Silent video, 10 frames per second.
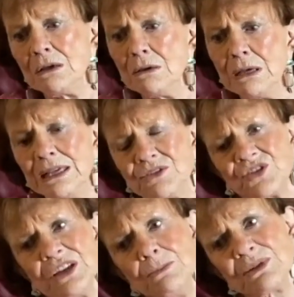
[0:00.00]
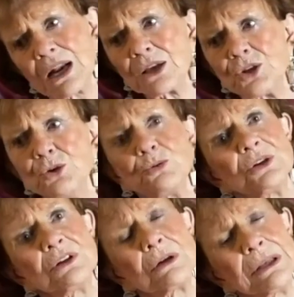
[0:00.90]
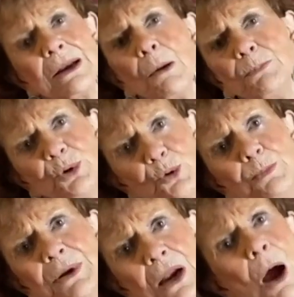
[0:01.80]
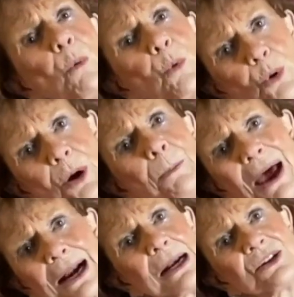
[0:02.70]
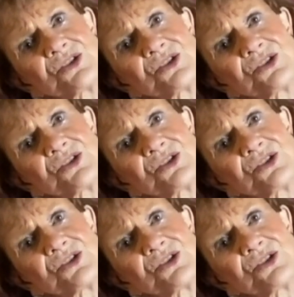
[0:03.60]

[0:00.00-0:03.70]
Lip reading: it seems like you could clean up poop and not worry about it.